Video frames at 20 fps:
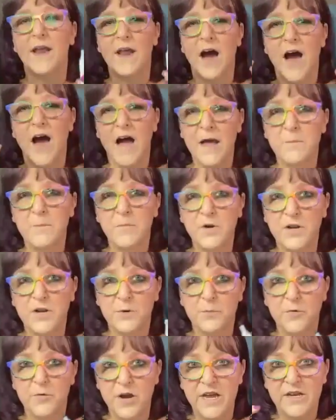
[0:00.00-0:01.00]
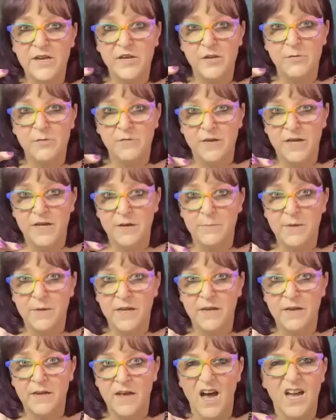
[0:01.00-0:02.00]
when I put a brand new nib
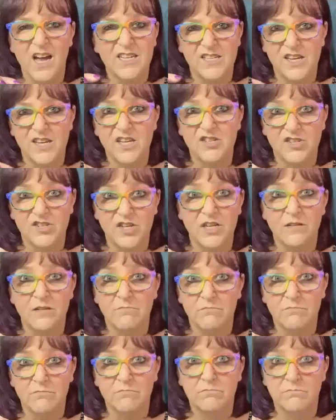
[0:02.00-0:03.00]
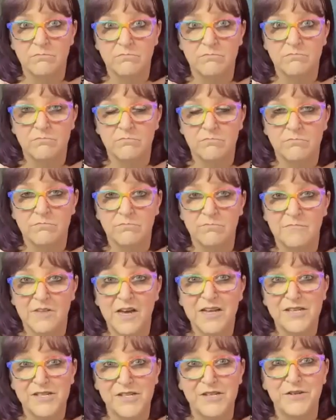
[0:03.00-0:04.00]
in, I touch it.
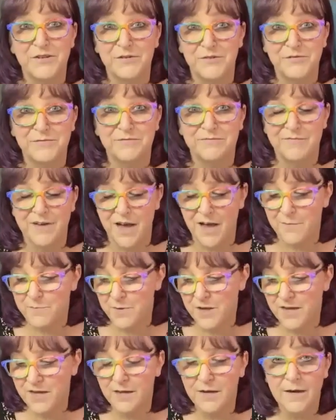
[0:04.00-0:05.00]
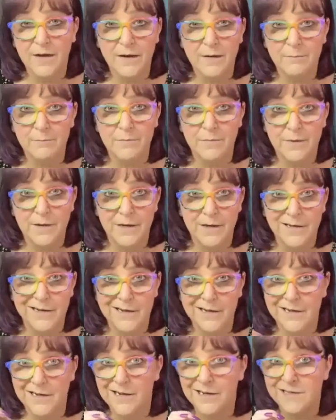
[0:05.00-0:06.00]
I do. I pick it up
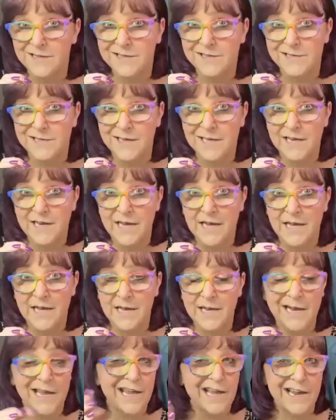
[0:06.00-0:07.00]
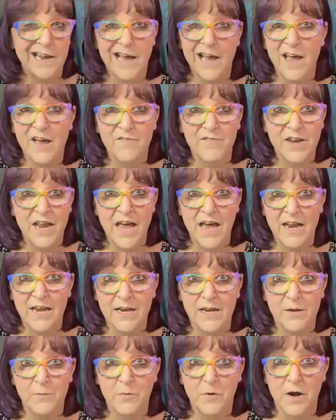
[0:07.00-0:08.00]
and I stick it in, and I haven't had
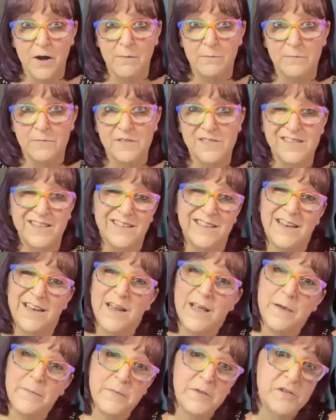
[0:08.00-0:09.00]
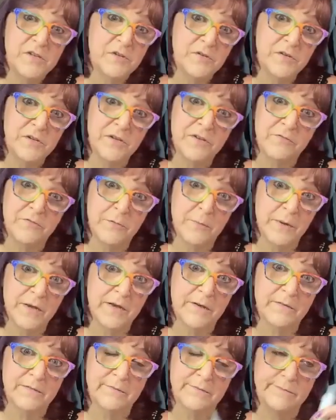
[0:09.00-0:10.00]
any problems. And I've been doing it for
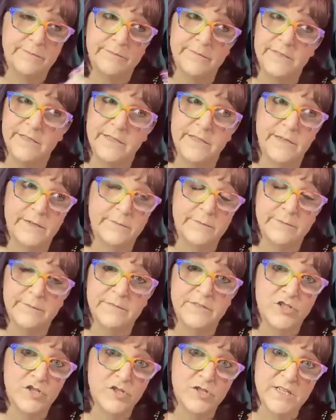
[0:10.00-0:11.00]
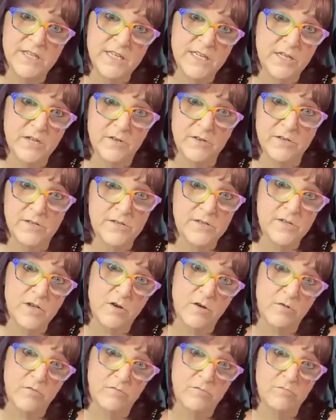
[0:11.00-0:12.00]
about, 13 years.
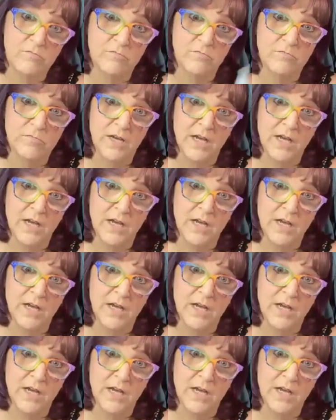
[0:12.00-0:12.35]
So